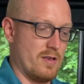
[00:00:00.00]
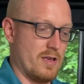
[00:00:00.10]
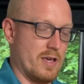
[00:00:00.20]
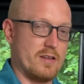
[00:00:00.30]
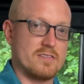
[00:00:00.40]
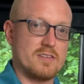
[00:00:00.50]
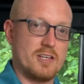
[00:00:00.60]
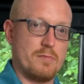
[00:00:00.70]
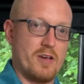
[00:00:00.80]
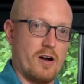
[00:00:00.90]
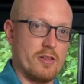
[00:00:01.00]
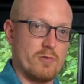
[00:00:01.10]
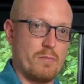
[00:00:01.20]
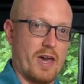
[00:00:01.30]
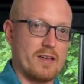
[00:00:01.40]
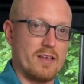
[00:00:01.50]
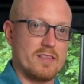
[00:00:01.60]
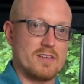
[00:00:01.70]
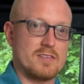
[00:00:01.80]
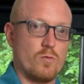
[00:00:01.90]
It doesn't need to be all the way back like
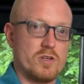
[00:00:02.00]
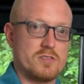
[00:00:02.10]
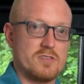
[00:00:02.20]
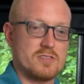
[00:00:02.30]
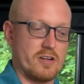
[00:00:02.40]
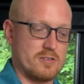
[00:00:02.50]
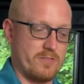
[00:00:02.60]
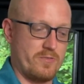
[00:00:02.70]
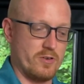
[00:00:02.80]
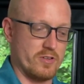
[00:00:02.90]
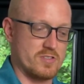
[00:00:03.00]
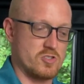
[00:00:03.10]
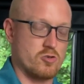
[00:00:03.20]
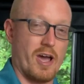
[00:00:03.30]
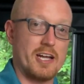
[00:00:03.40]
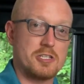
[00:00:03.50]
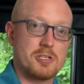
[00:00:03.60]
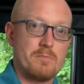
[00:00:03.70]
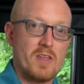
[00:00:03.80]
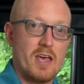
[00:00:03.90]
this. Once you start to feel a stretch
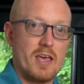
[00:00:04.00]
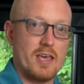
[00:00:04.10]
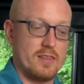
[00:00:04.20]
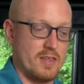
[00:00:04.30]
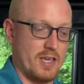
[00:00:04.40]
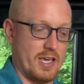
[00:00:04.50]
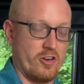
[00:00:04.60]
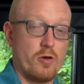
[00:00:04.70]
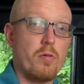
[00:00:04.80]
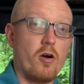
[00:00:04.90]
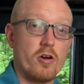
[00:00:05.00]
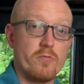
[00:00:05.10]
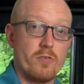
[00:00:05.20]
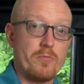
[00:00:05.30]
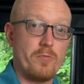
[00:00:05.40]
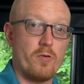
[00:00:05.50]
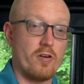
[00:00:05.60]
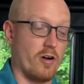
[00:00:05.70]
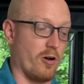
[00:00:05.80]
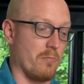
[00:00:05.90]
in the inner part of your
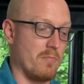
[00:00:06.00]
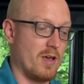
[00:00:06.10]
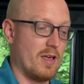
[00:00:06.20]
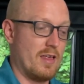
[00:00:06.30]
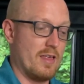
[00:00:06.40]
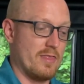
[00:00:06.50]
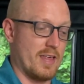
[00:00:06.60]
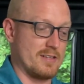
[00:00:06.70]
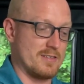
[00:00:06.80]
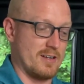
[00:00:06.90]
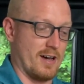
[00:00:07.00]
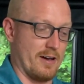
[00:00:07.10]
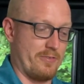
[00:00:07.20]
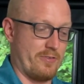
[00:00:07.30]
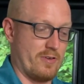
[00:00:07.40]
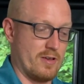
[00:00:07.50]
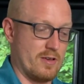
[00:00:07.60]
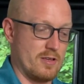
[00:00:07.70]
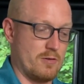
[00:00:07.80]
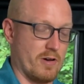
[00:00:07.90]
forearm, that's enough.
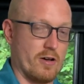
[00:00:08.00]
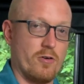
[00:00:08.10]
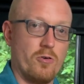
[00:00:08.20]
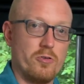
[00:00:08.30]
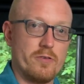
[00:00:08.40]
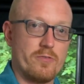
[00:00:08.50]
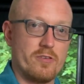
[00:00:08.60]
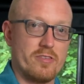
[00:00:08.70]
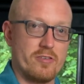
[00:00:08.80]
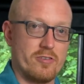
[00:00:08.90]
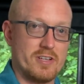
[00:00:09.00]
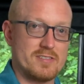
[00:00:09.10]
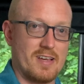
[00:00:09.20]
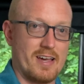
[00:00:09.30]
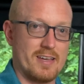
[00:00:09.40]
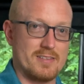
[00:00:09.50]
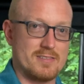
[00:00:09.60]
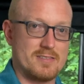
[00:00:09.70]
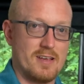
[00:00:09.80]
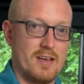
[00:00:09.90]
You want to hold it for 30 seconds.